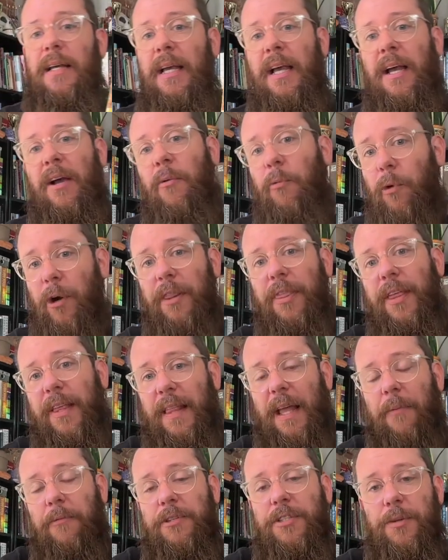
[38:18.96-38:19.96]
one thing
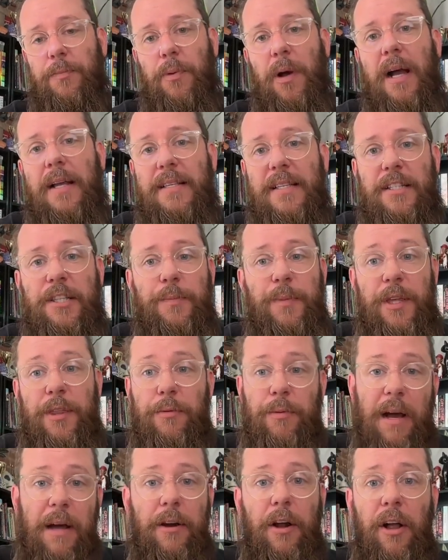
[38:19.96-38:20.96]
that was surprising to me
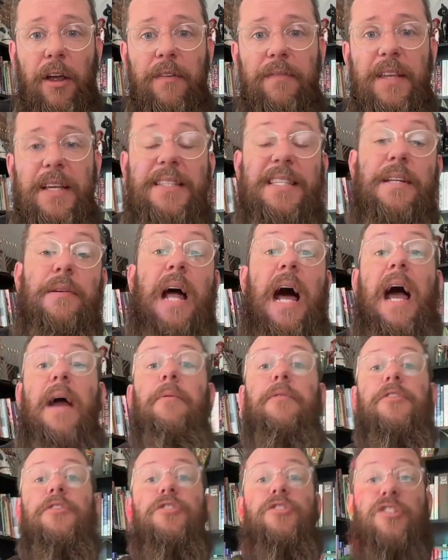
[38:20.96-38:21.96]
throughout all of this, and I
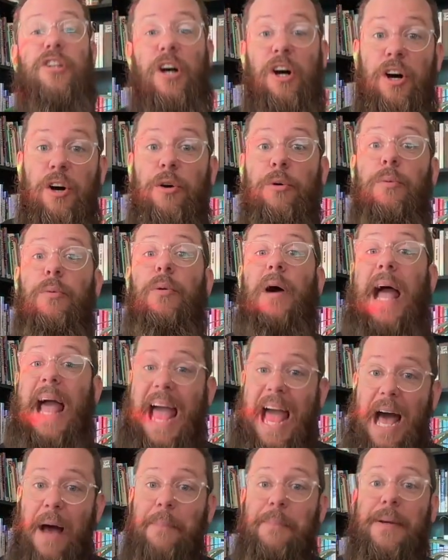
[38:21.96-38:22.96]
was so
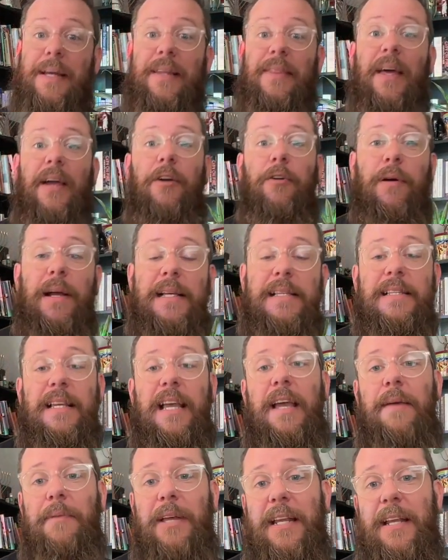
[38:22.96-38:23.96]
happy that Grace
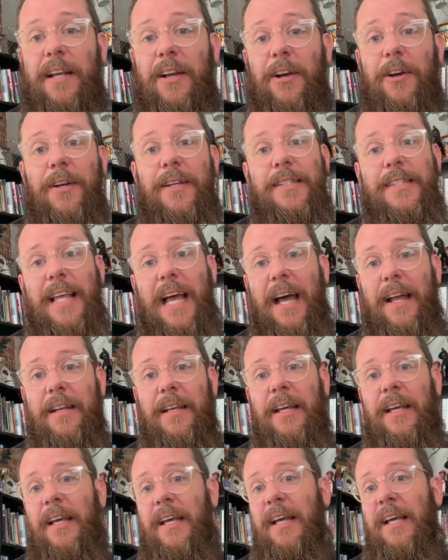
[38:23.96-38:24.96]
came in here, is that
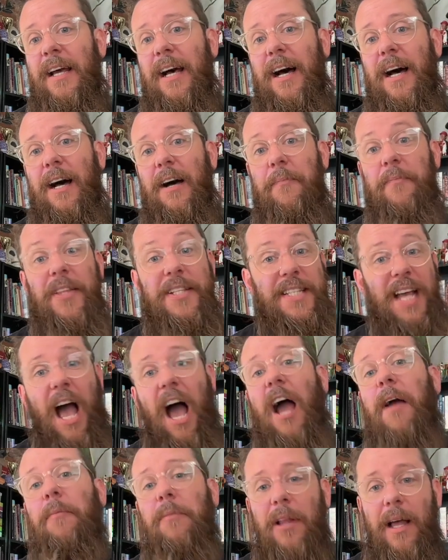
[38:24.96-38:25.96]
the
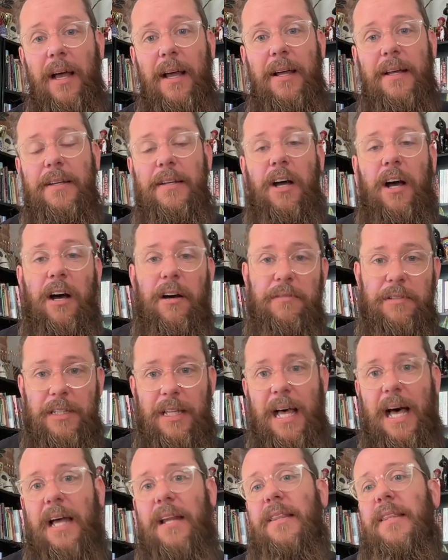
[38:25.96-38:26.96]
timeline of a
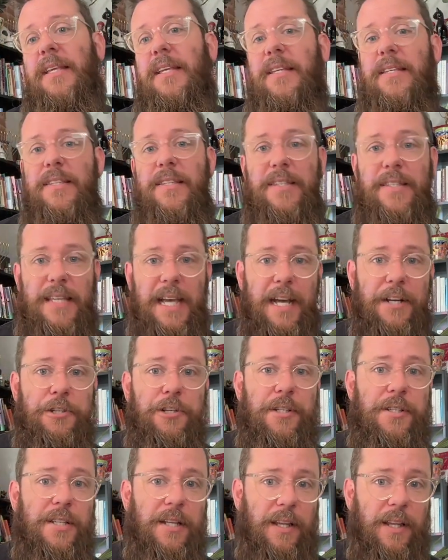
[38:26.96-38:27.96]
lot of these
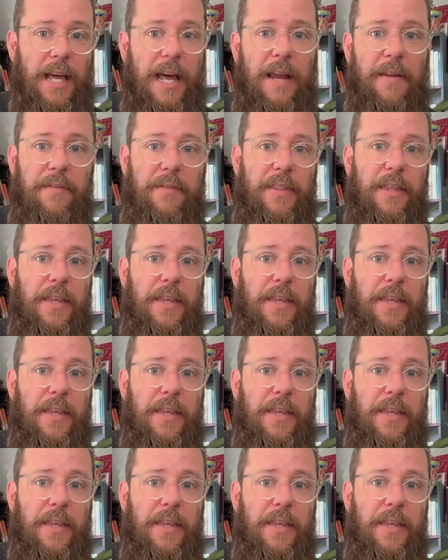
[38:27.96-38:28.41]
sections and a lot of